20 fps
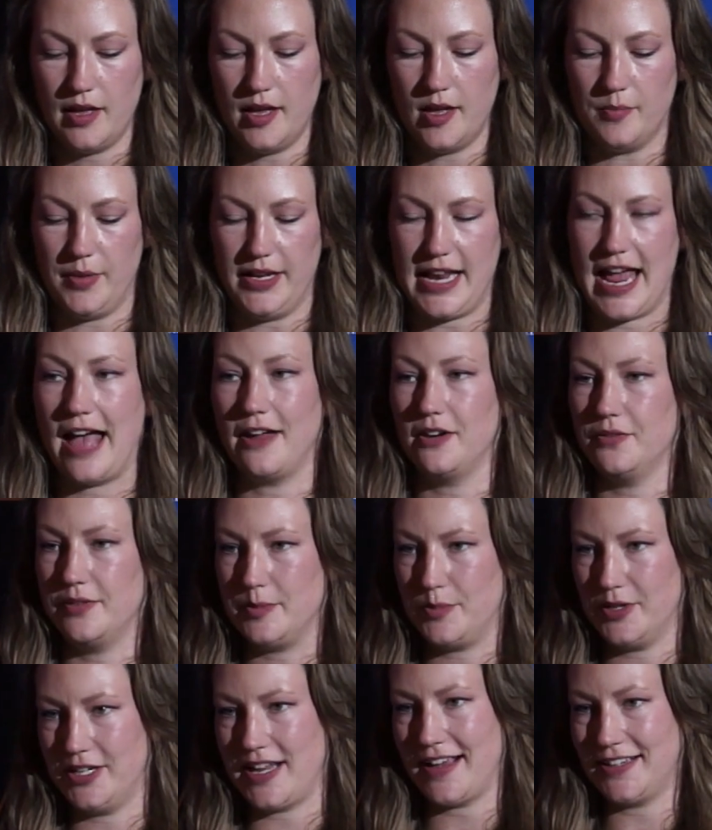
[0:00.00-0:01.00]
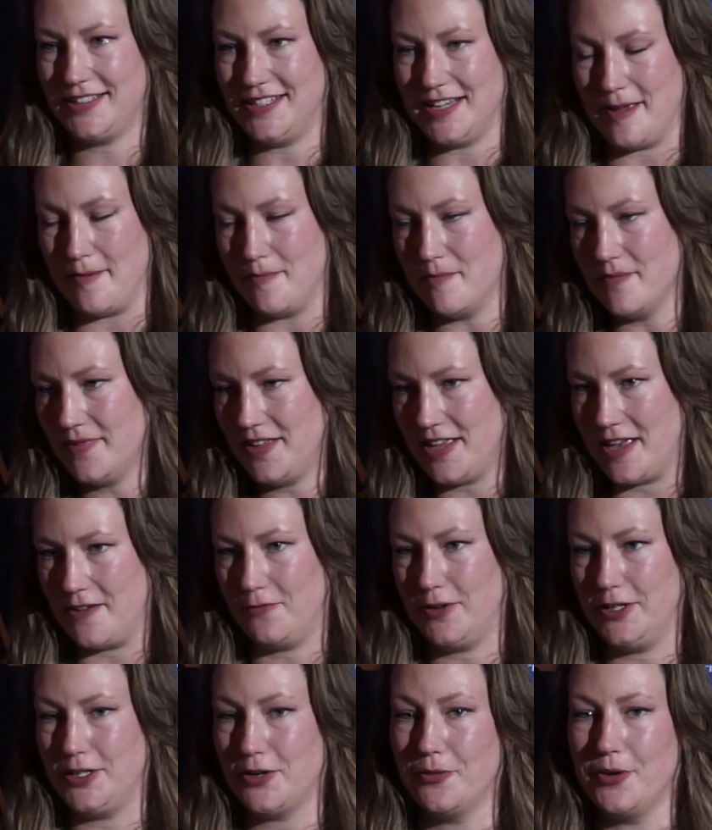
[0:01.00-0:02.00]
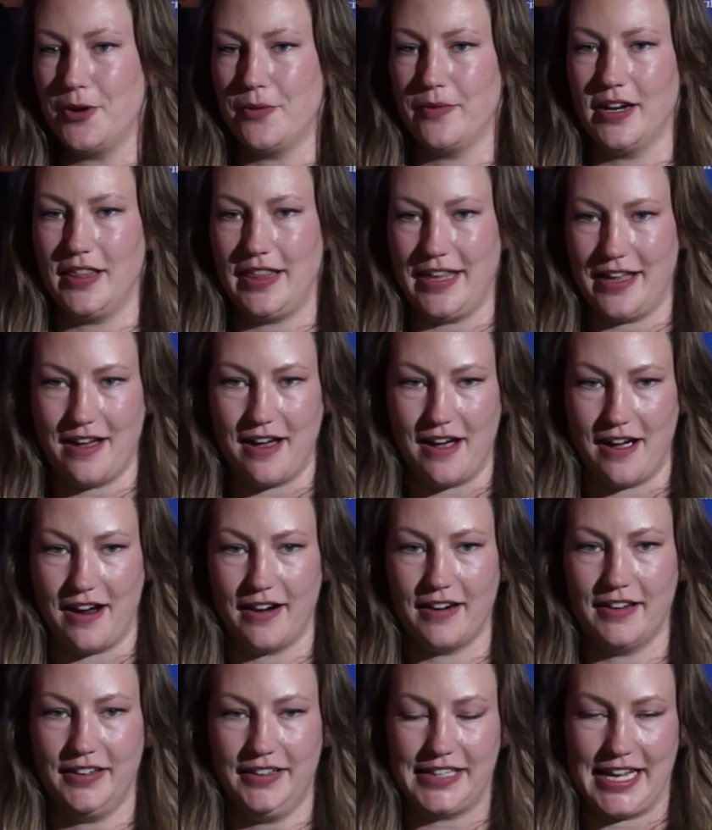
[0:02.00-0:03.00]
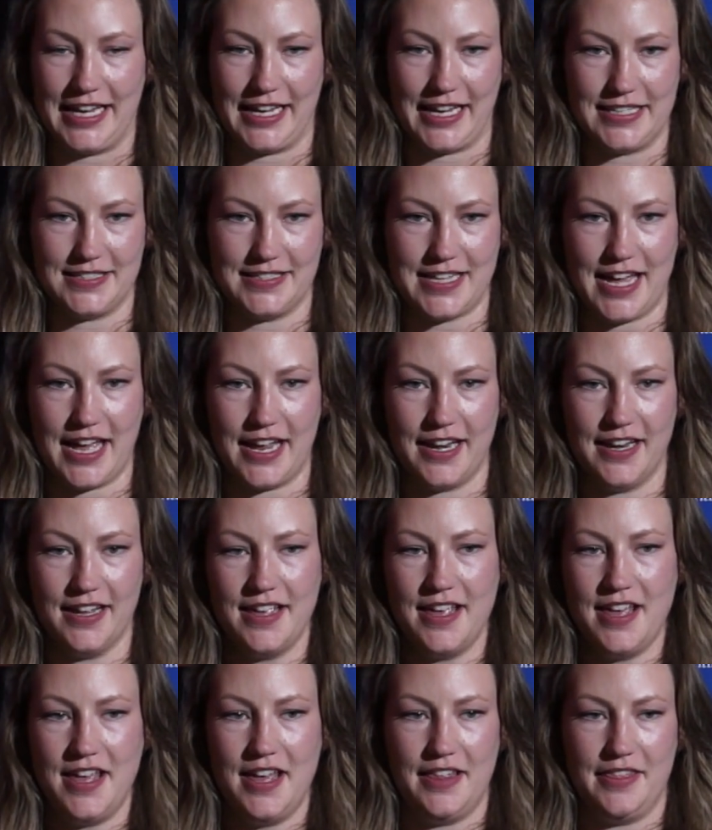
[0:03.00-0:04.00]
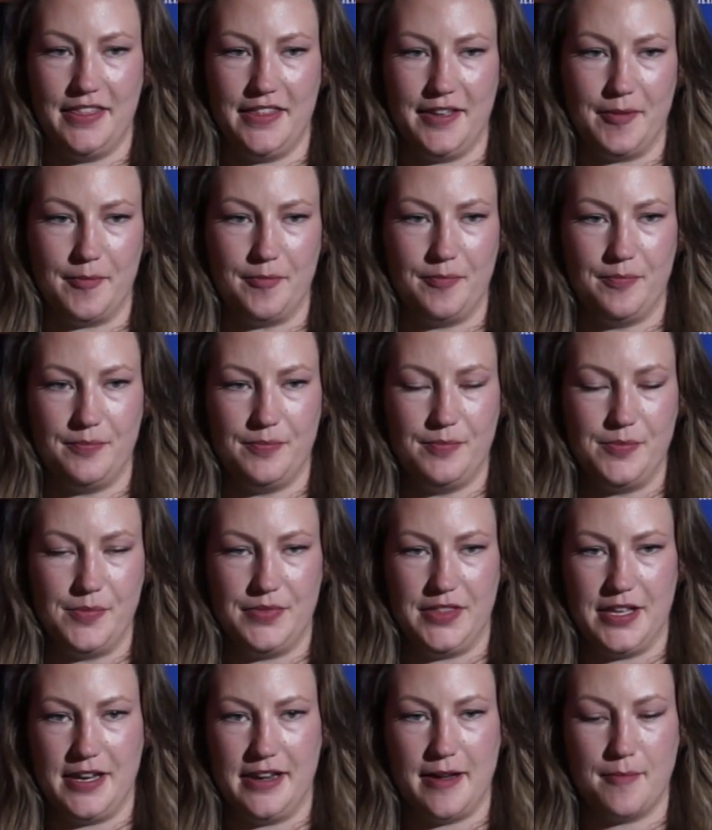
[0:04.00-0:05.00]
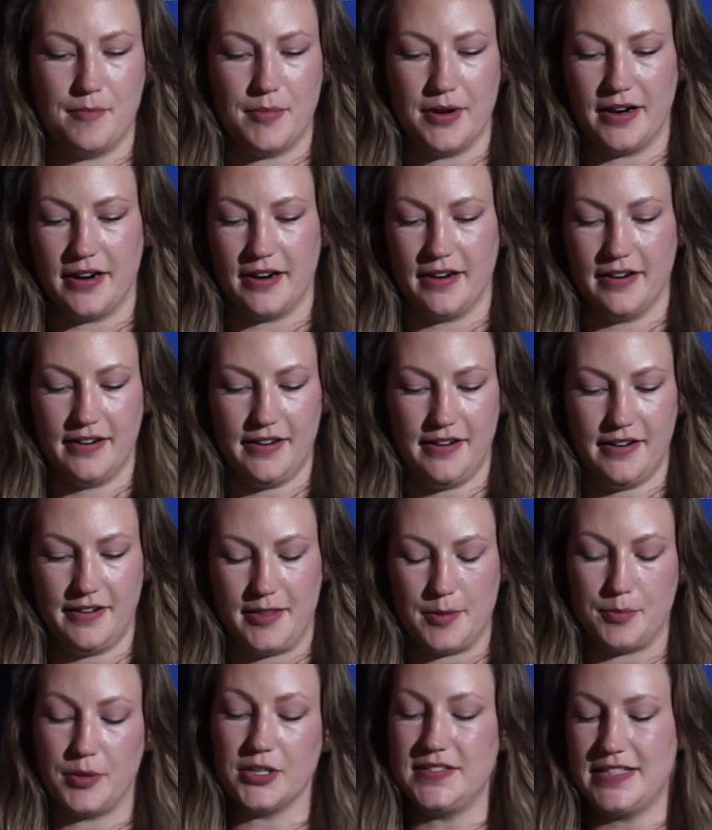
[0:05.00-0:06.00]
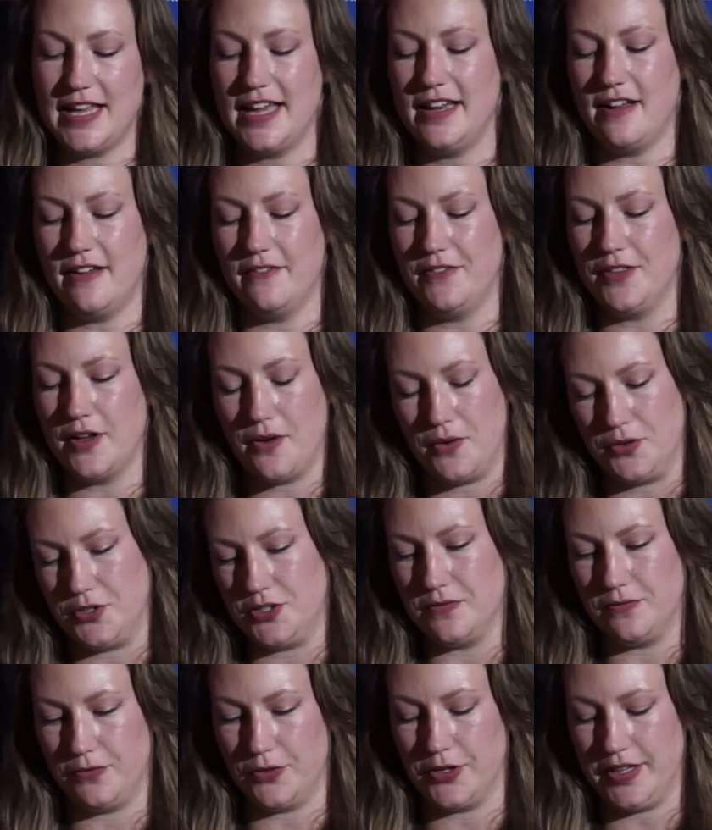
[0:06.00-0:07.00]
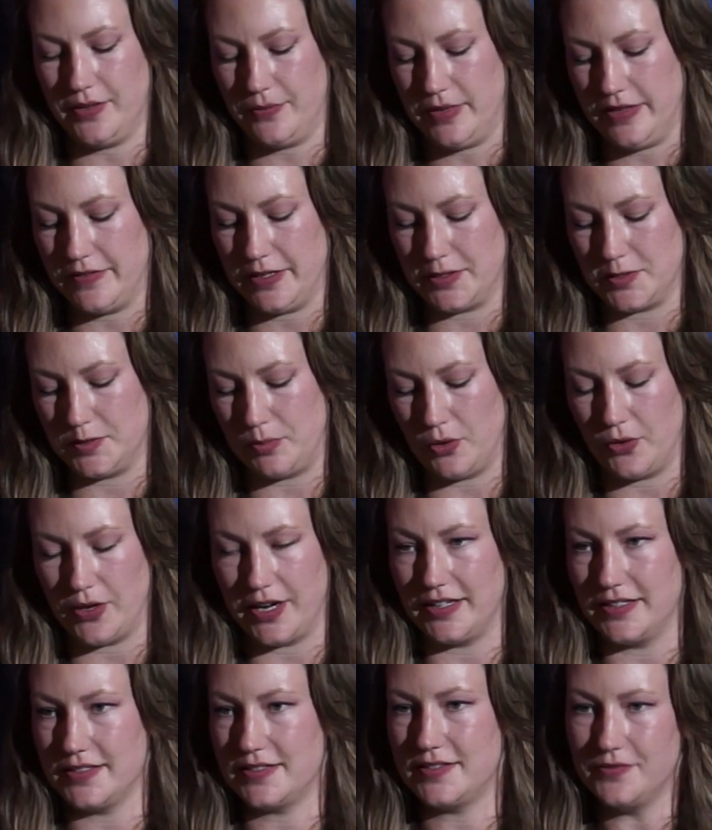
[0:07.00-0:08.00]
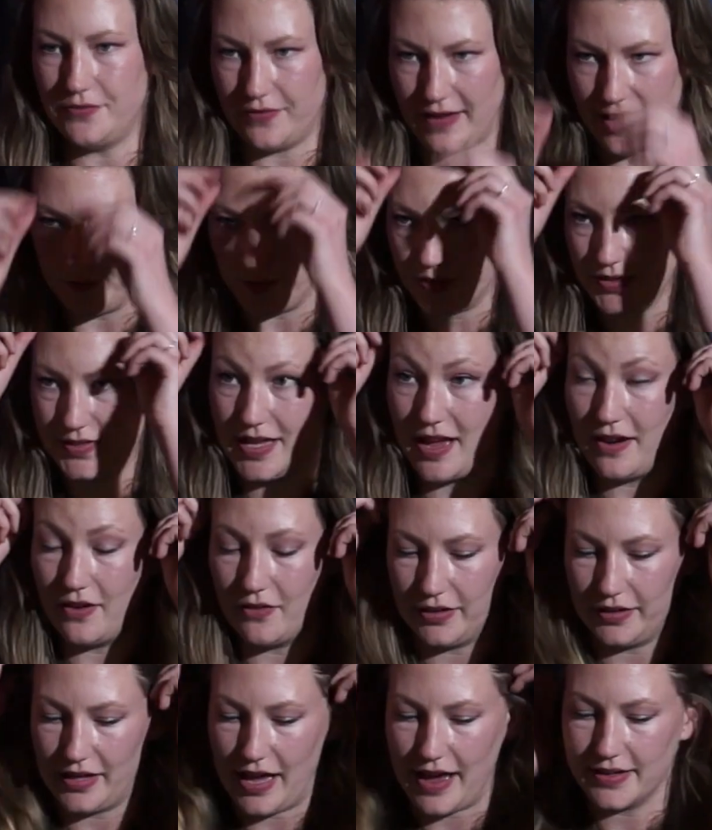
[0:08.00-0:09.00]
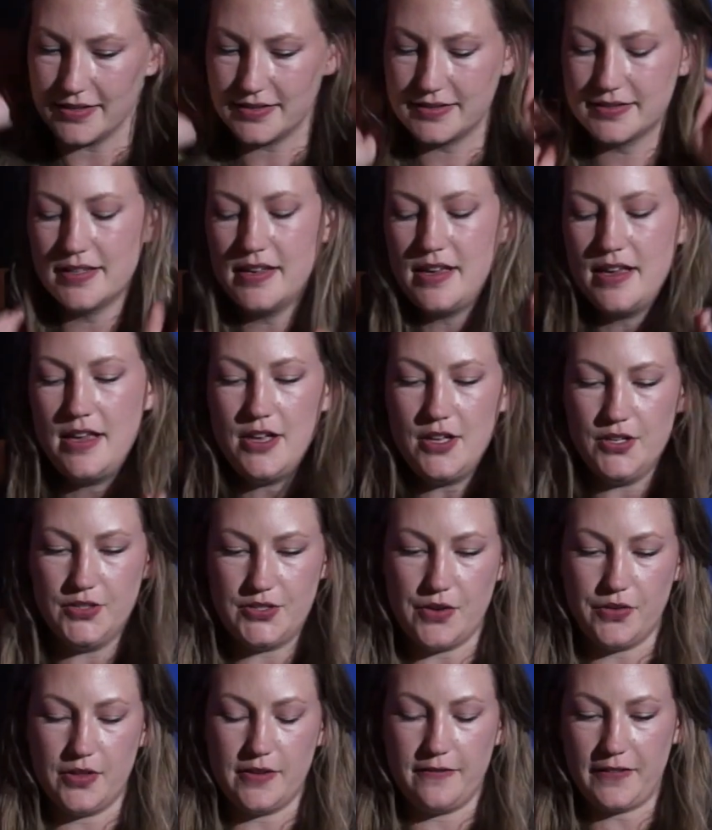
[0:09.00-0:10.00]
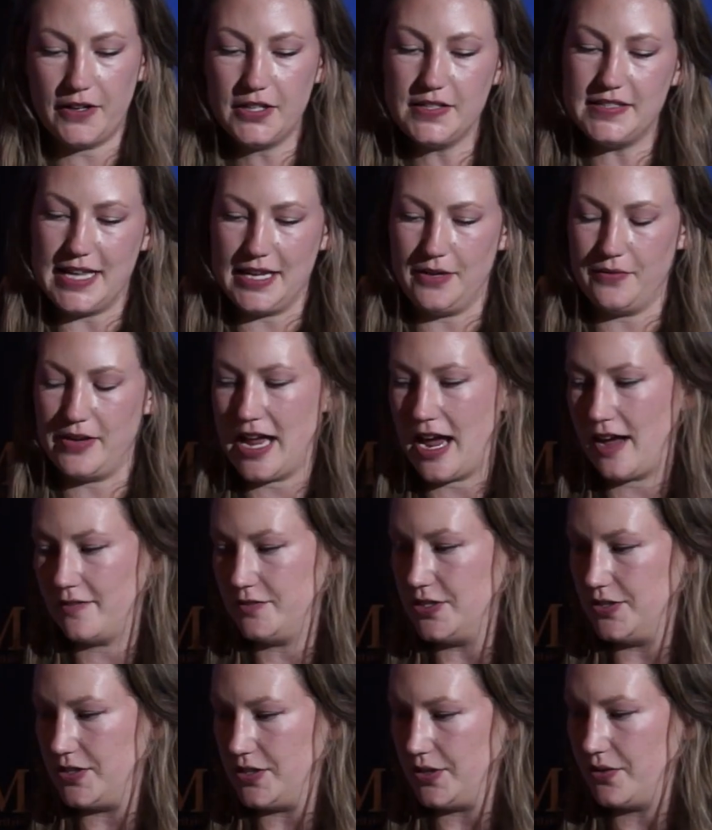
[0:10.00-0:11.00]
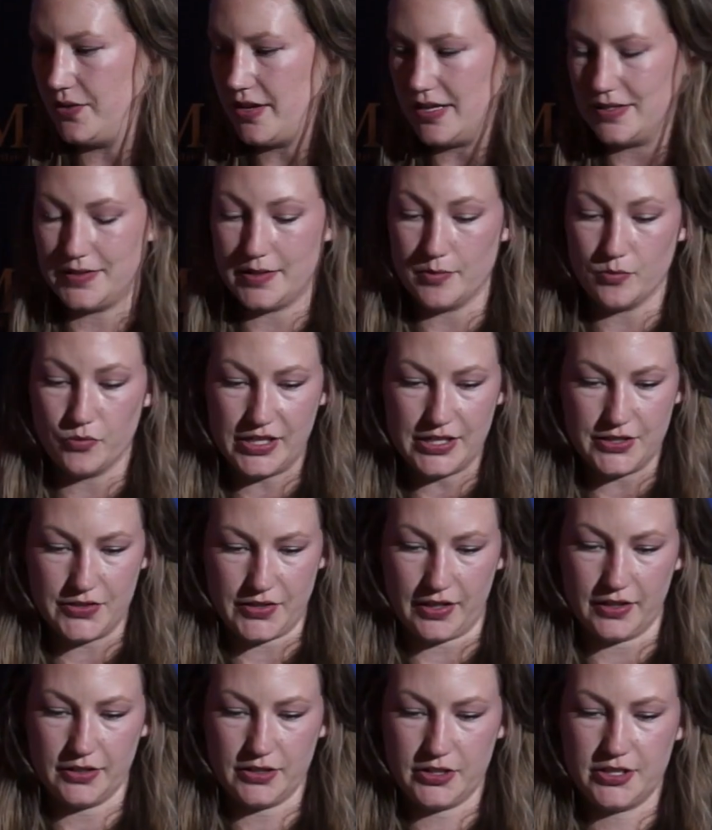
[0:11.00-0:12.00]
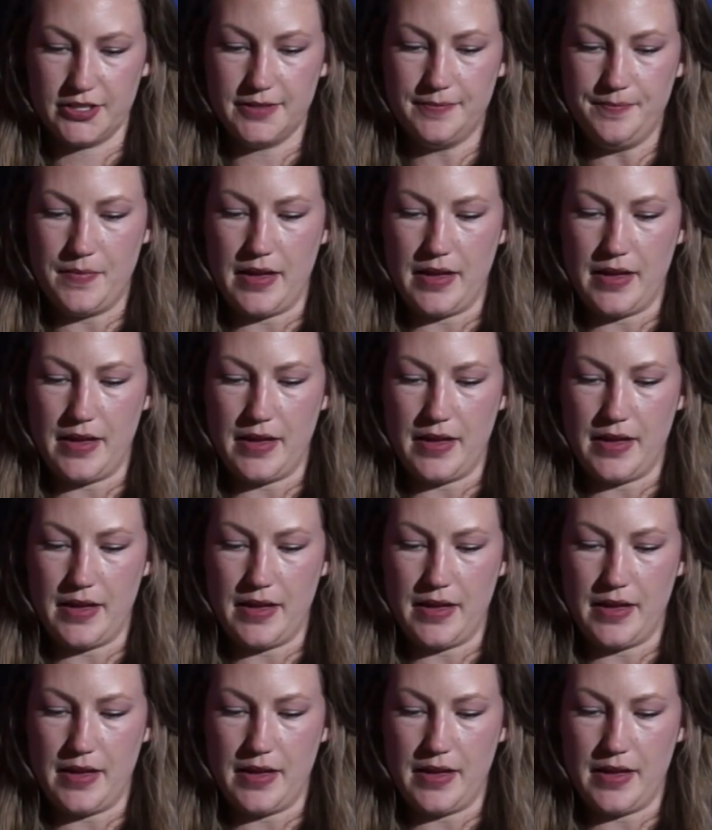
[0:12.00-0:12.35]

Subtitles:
But how do we protect them if we don't know where they are? Like I said, the percent of the ocean floor that we've explored is 5% or less. So the first thing we have to do is some research.